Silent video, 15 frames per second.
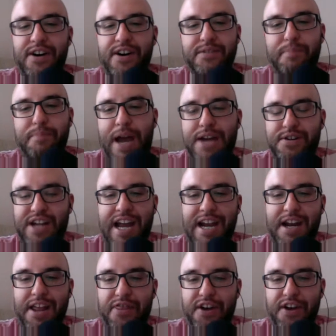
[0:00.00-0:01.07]
called Patrick
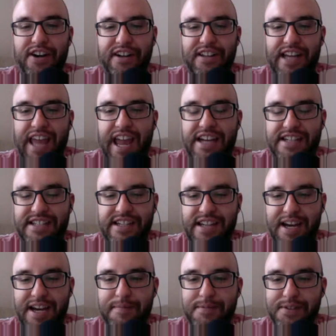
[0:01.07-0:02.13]
Kane a thug like
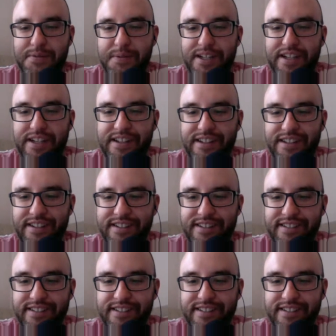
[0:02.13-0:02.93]
18 times this week.